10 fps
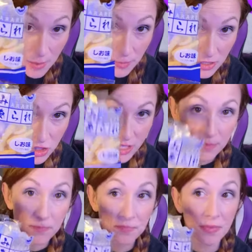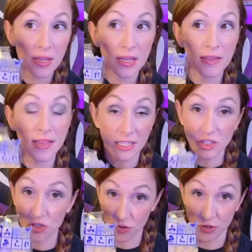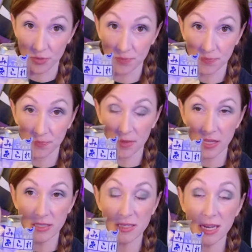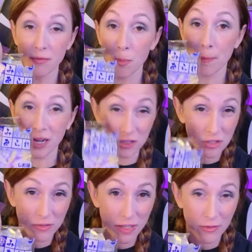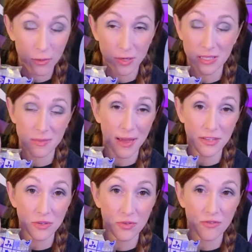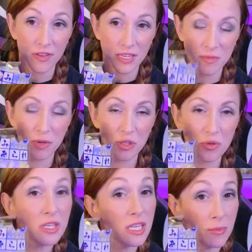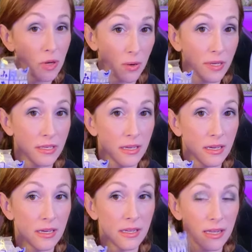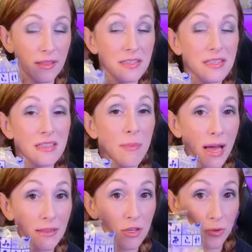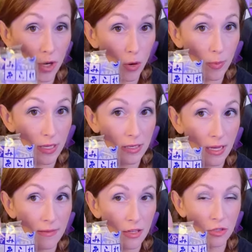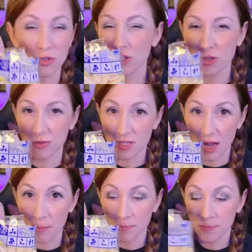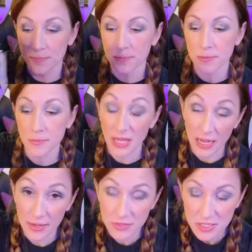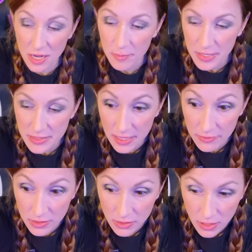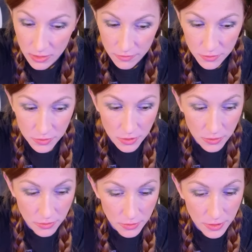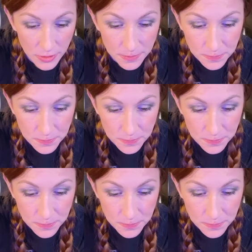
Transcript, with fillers: munching. That's true. doesn't have a punch of flavor where it smacks you in the face, but you could keep going. Like this is a bag that you would open and then you just don't stop. I have to stop because I have a lot of food to go through here.